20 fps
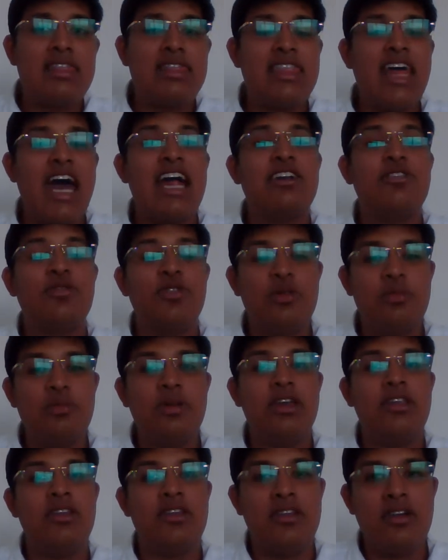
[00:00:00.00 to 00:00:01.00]
That would
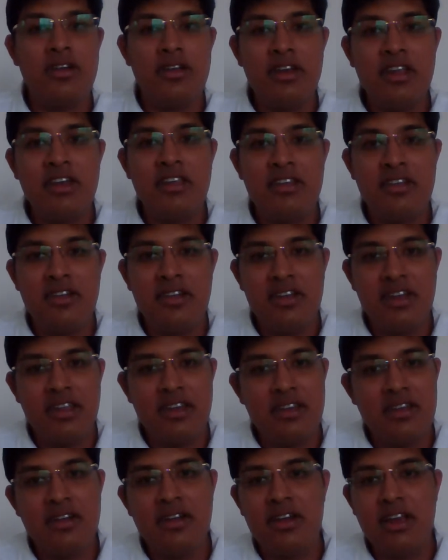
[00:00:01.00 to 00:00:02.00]
be really,
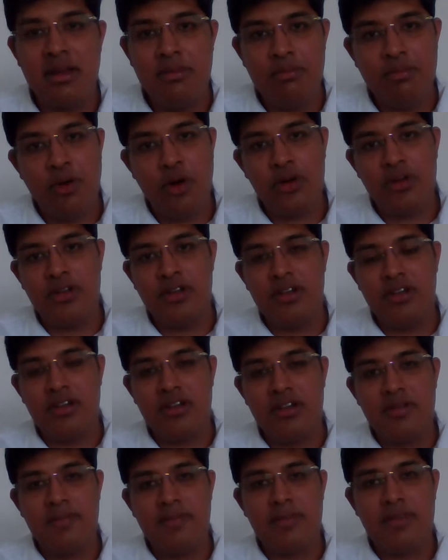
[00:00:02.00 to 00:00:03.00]
really, really important.
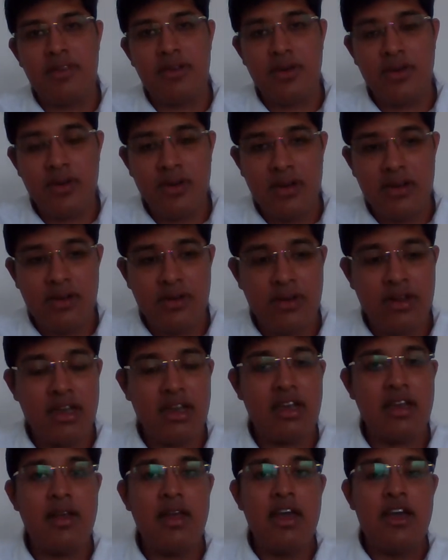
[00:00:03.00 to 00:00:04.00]

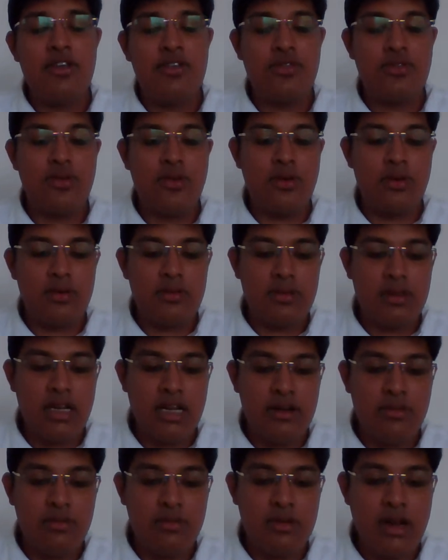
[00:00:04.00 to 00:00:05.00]
Okay, so
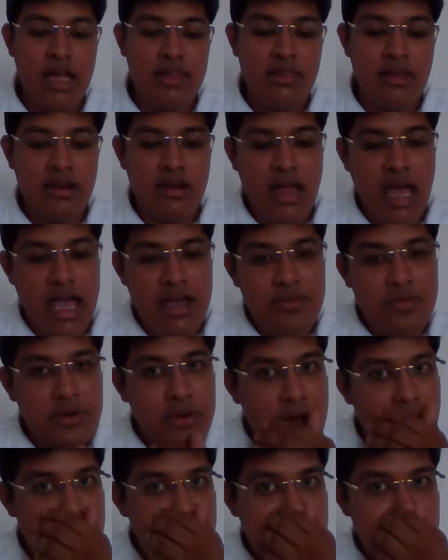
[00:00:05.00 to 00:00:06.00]
it rather, I
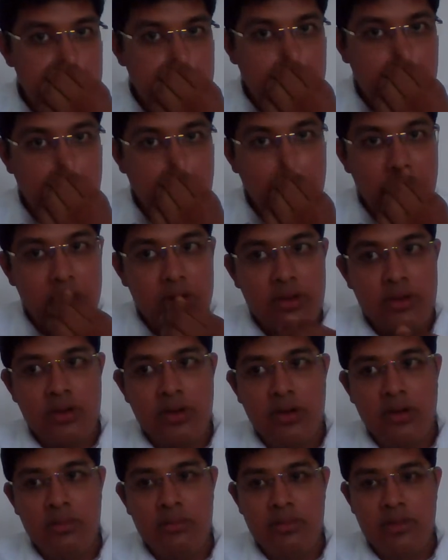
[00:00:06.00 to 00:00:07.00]
would
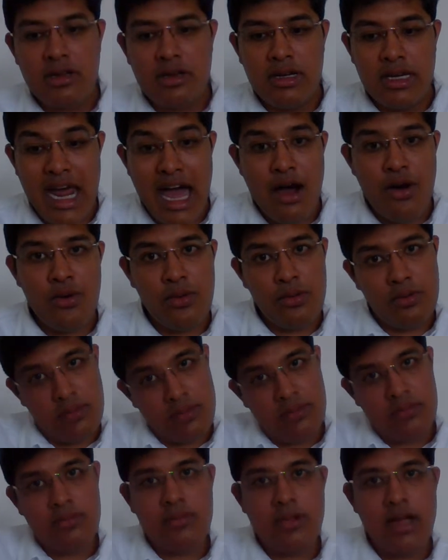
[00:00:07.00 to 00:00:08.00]
go, now
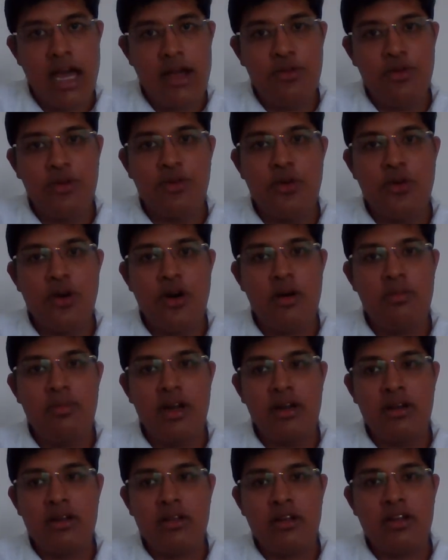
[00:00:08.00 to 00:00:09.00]
I would go a
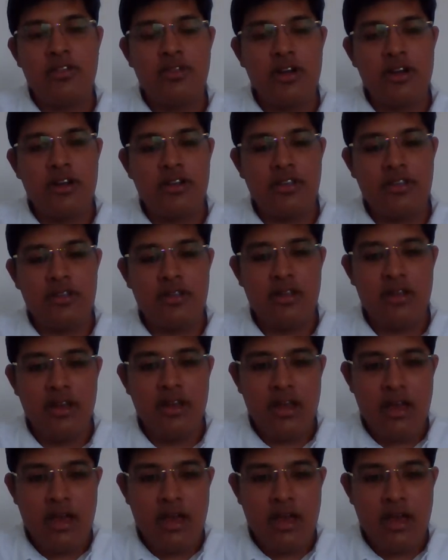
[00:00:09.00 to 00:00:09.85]
bit reverse,